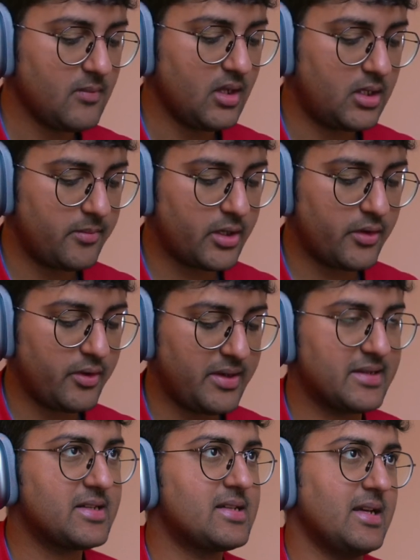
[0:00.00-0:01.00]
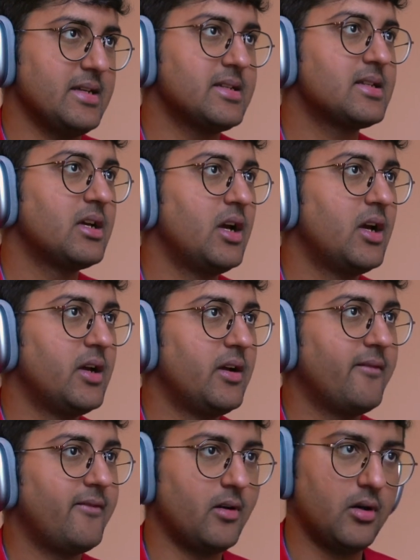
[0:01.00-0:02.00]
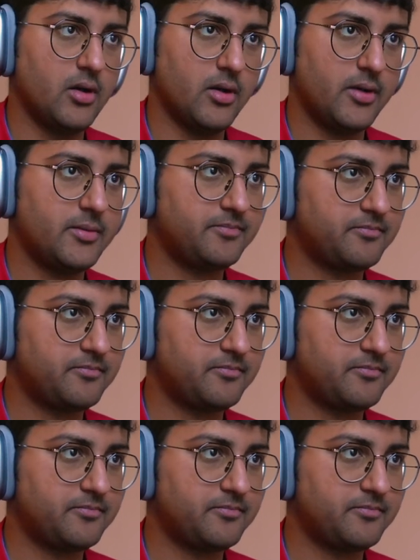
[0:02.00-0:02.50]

let me give you an exercise for